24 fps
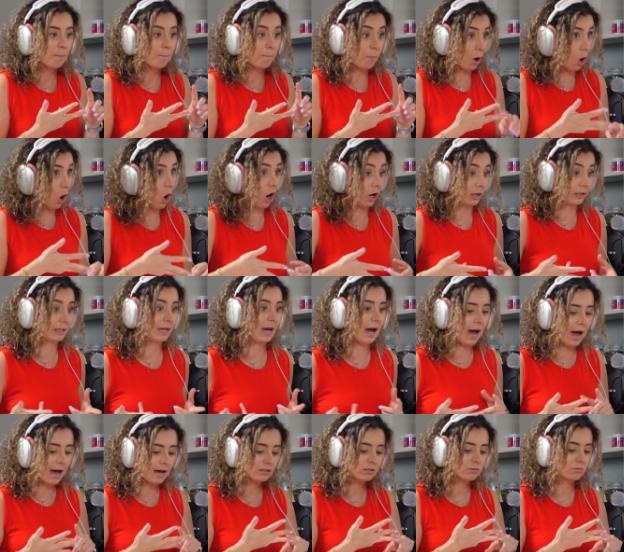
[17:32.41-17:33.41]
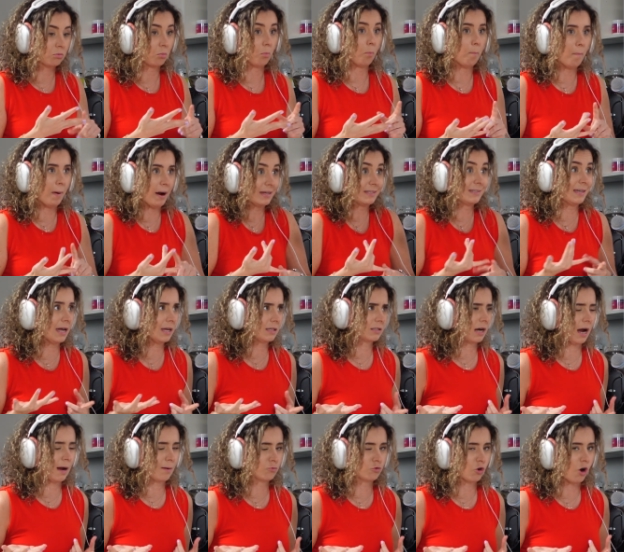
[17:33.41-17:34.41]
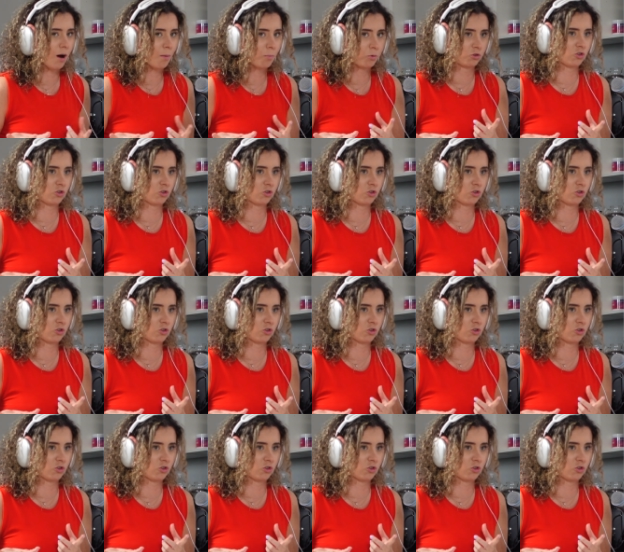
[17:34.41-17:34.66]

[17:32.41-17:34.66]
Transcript: podcast, my daytime job,